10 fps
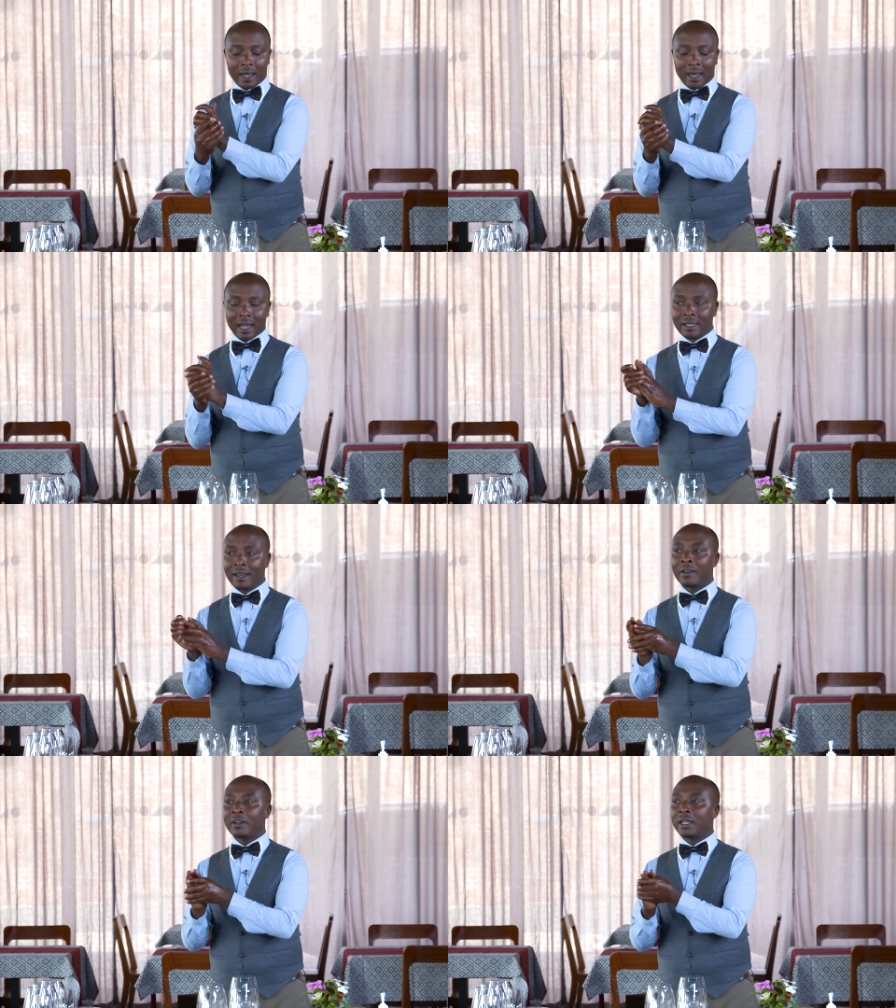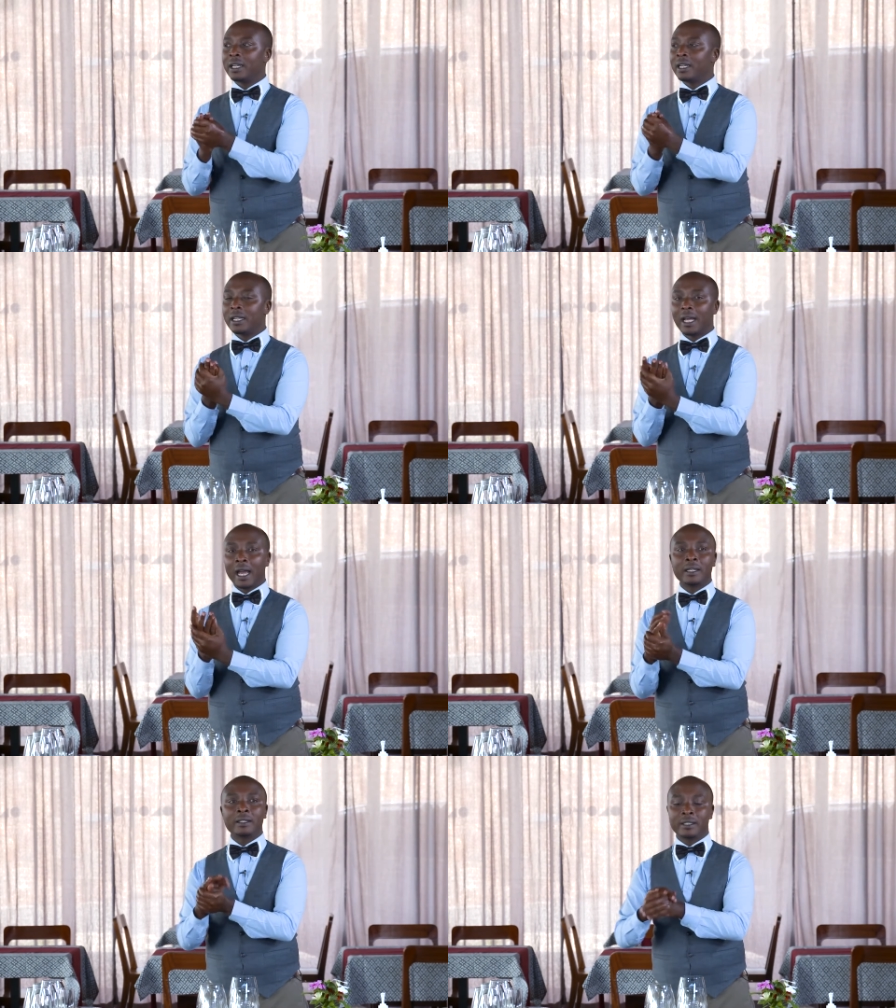cutlery,
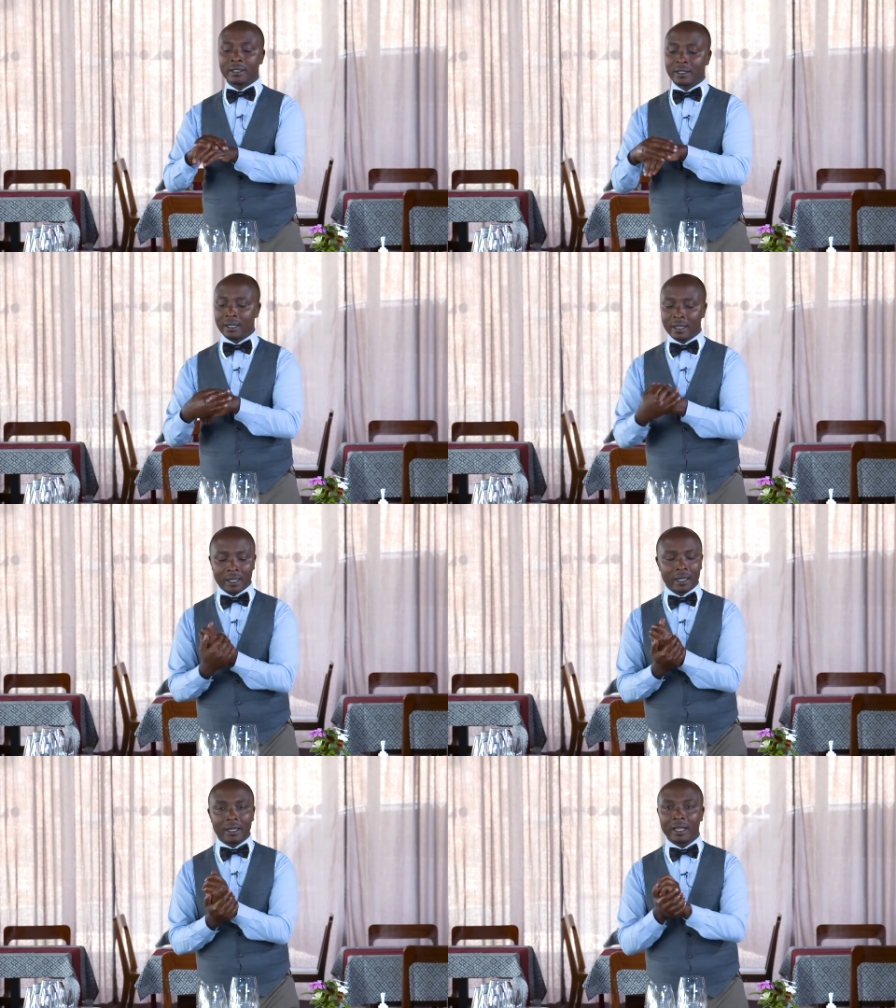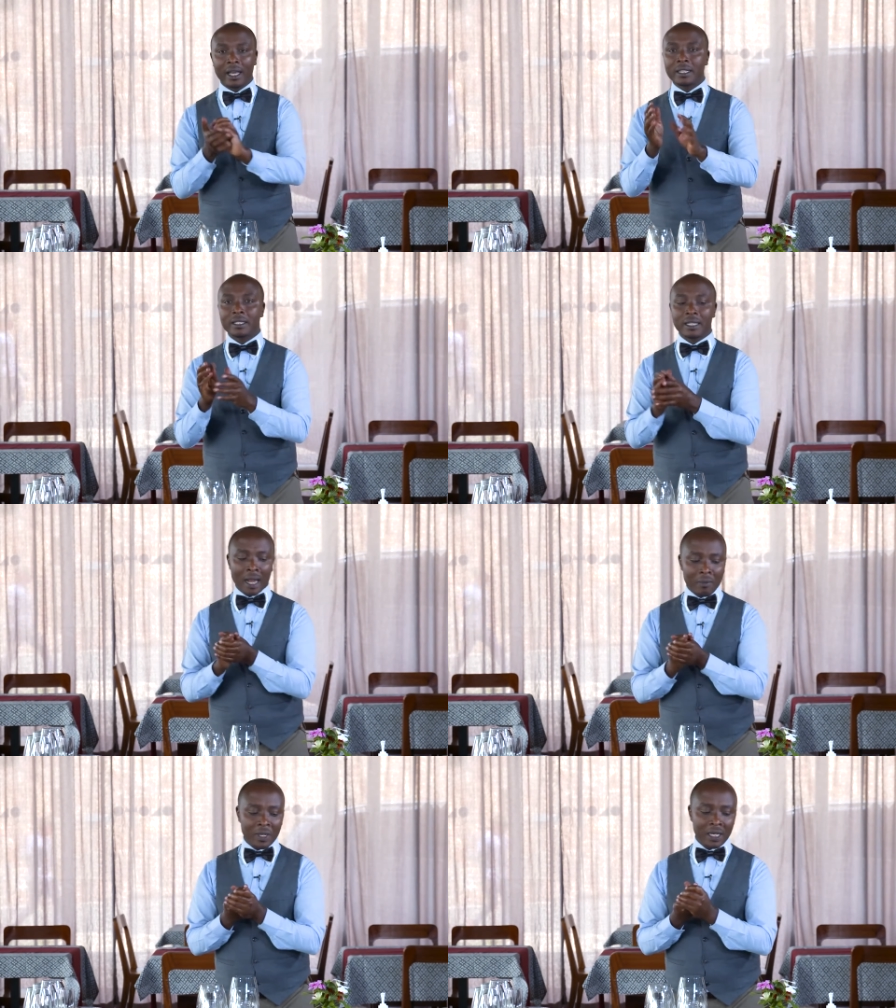and guest
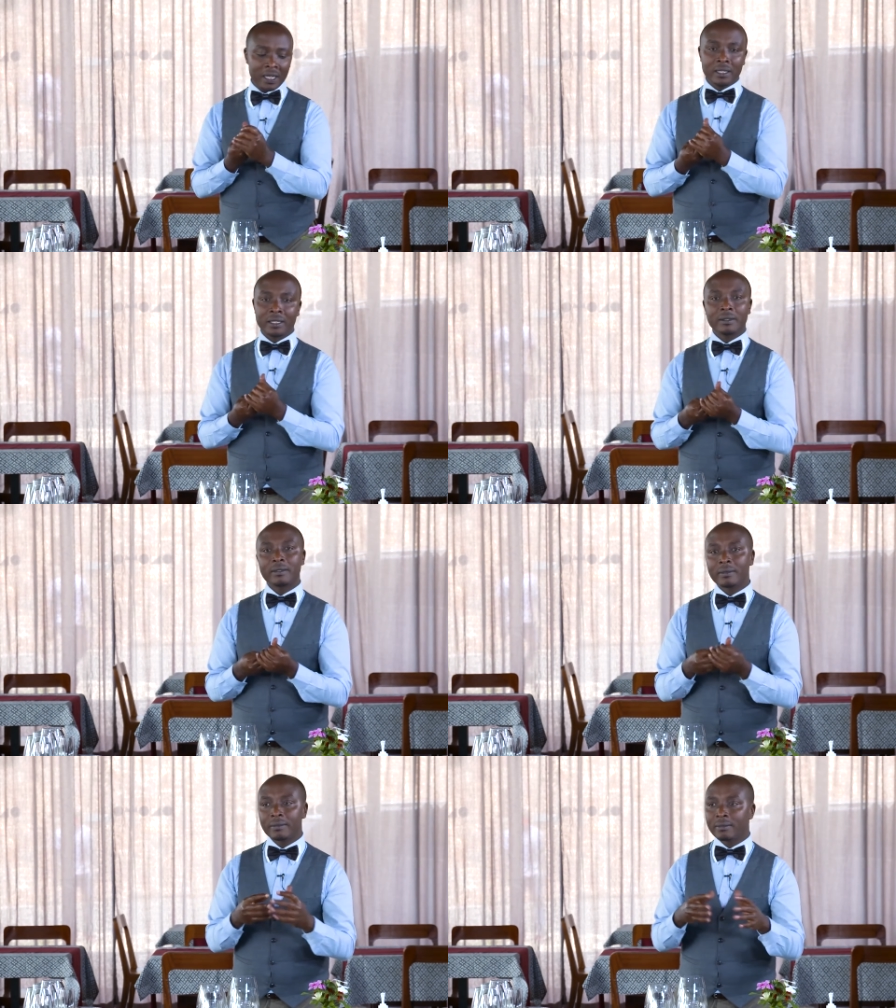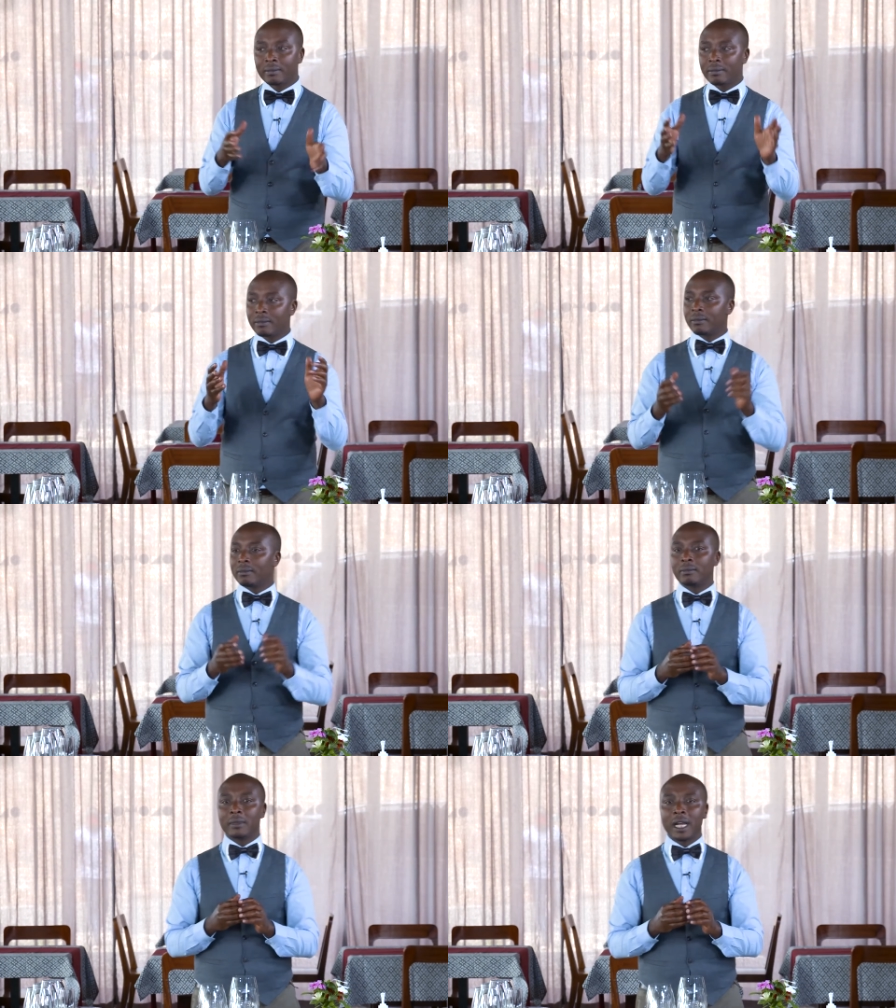napkins,
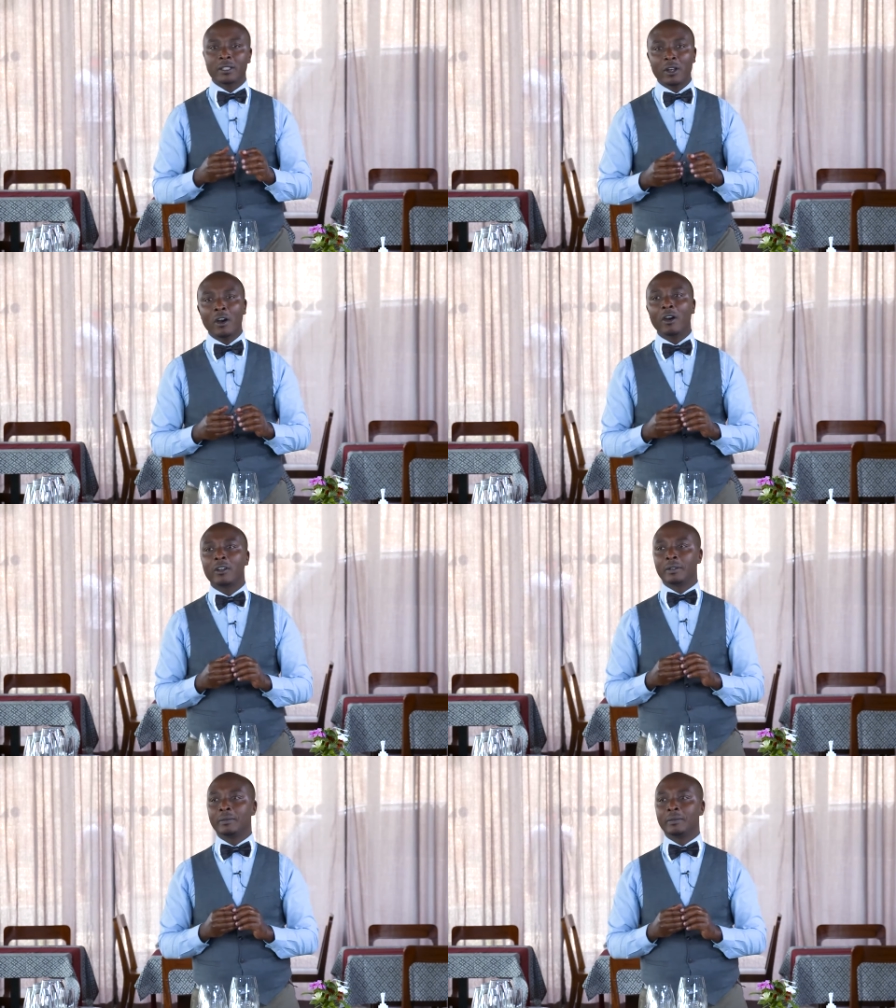and so on.